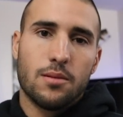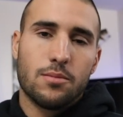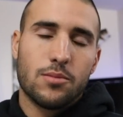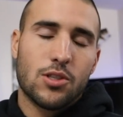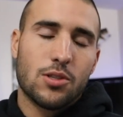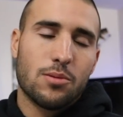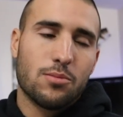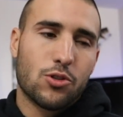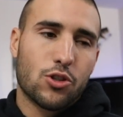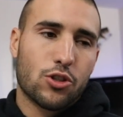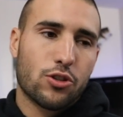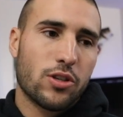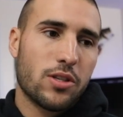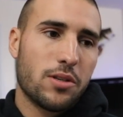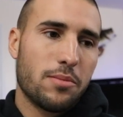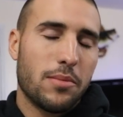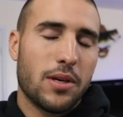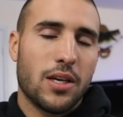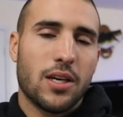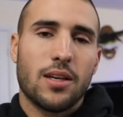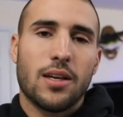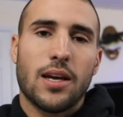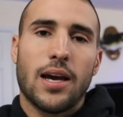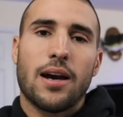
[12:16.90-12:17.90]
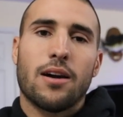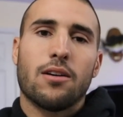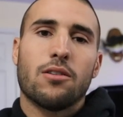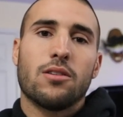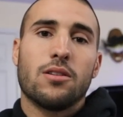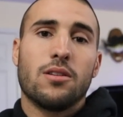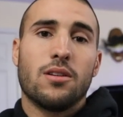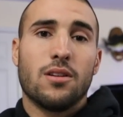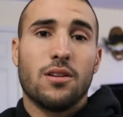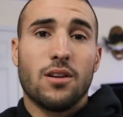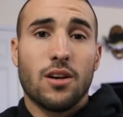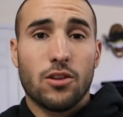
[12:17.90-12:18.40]
some treatment out
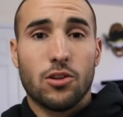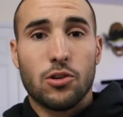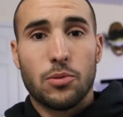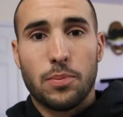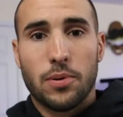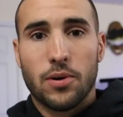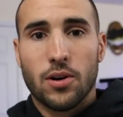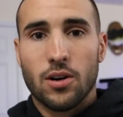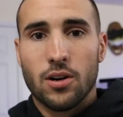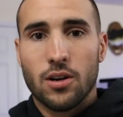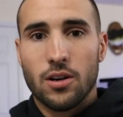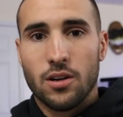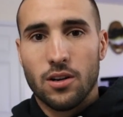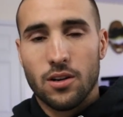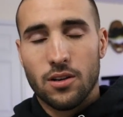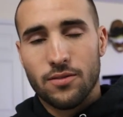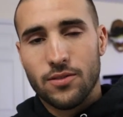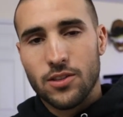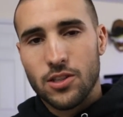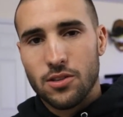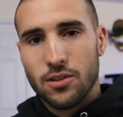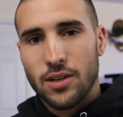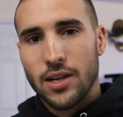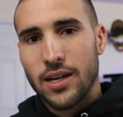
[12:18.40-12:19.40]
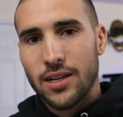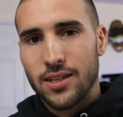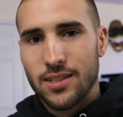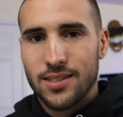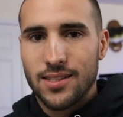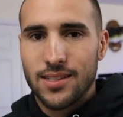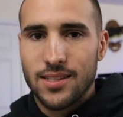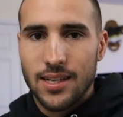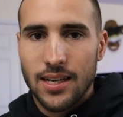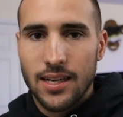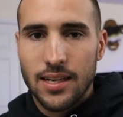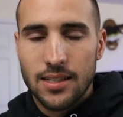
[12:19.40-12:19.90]
in another part of the United
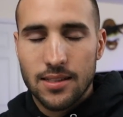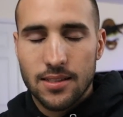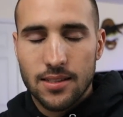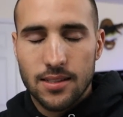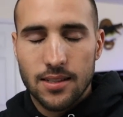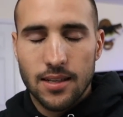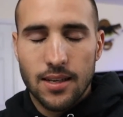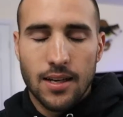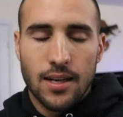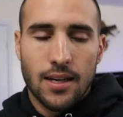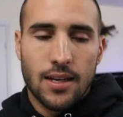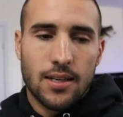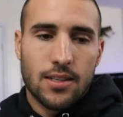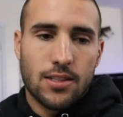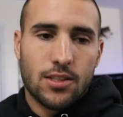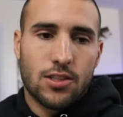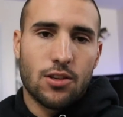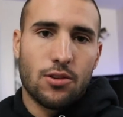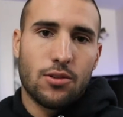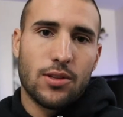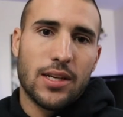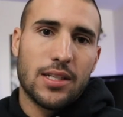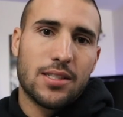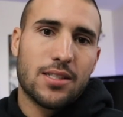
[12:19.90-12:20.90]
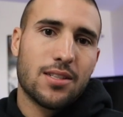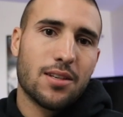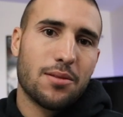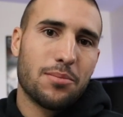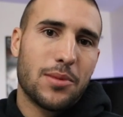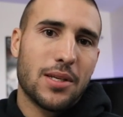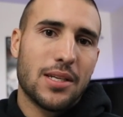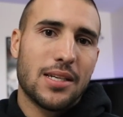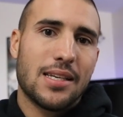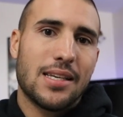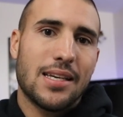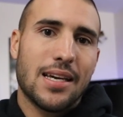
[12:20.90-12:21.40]
States. So that's
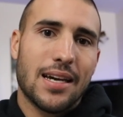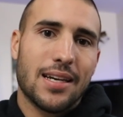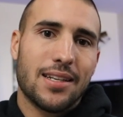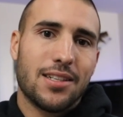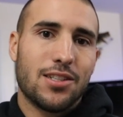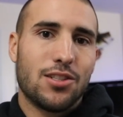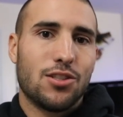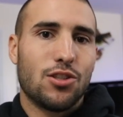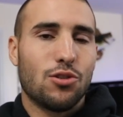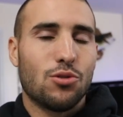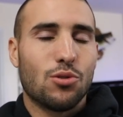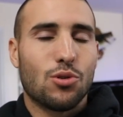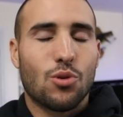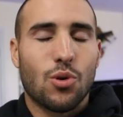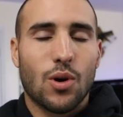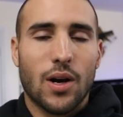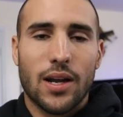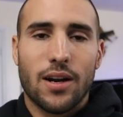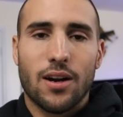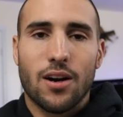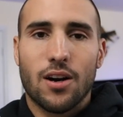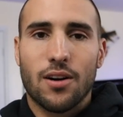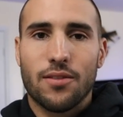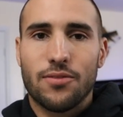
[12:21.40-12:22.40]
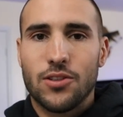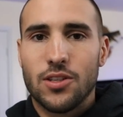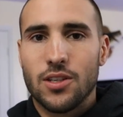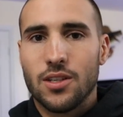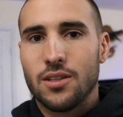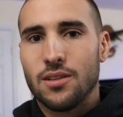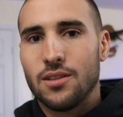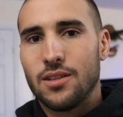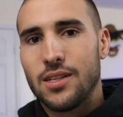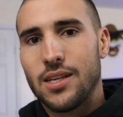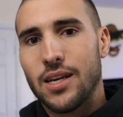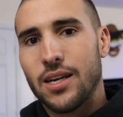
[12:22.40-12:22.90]
something he had to do quite
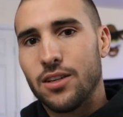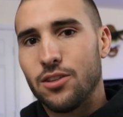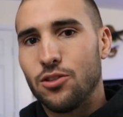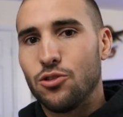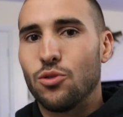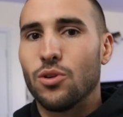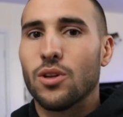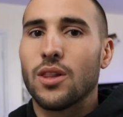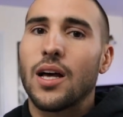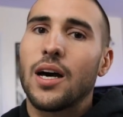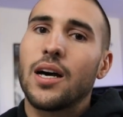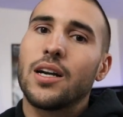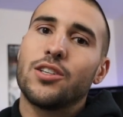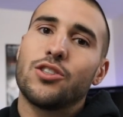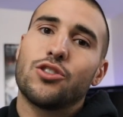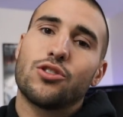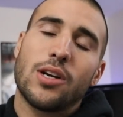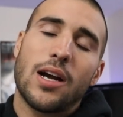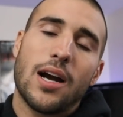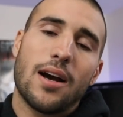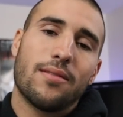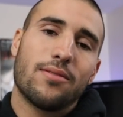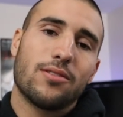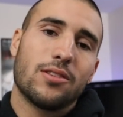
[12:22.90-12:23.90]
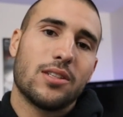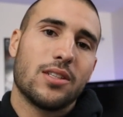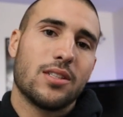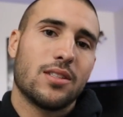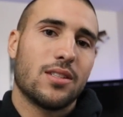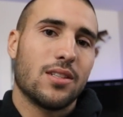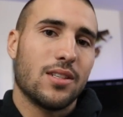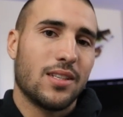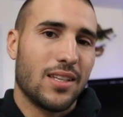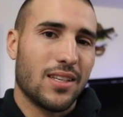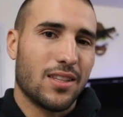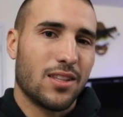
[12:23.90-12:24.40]
often. He had to do a lot of traveling
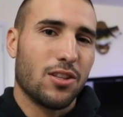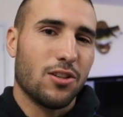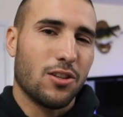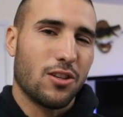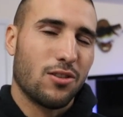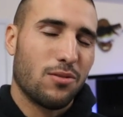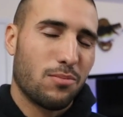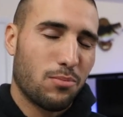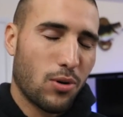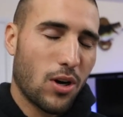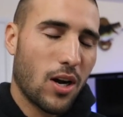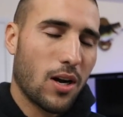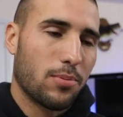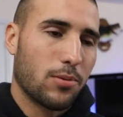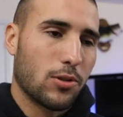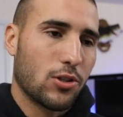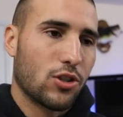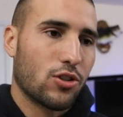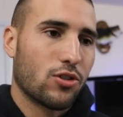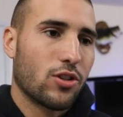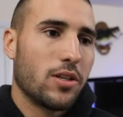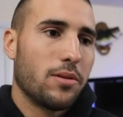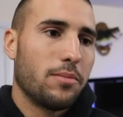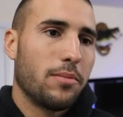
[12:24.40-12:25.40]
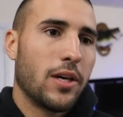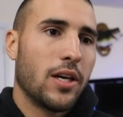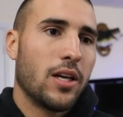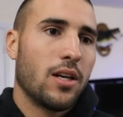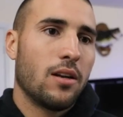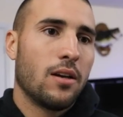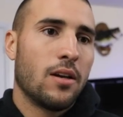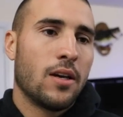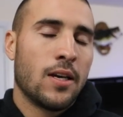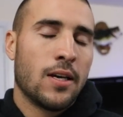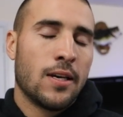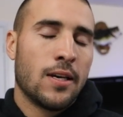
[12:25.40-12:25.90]
to get the proper treatment.